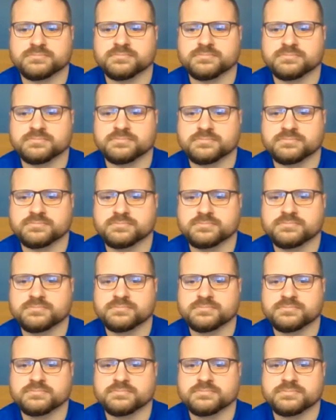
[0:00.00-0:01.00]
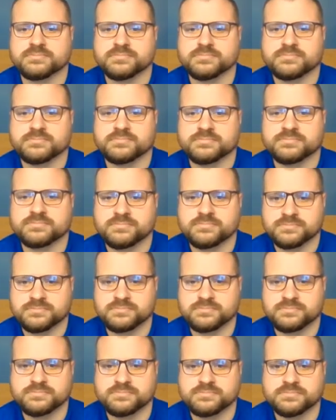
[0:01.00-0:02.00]

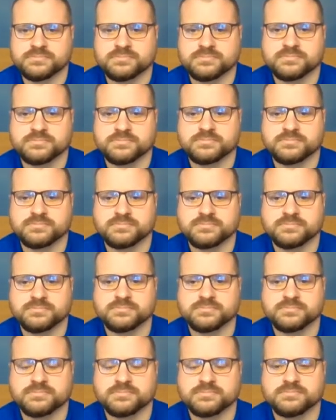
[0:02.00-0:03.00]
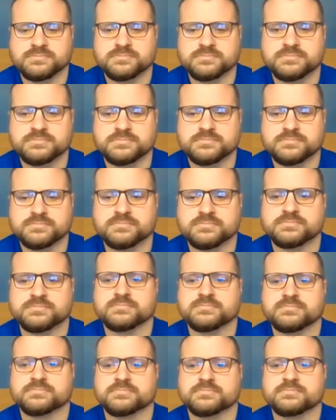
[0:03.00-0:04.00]

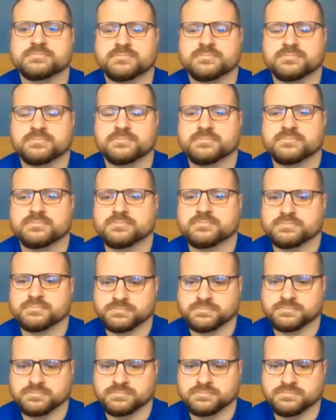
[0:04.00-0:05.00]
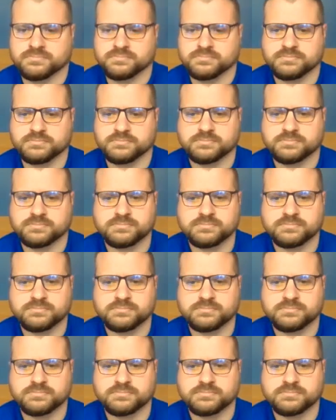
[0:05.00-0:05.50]
(not speaking)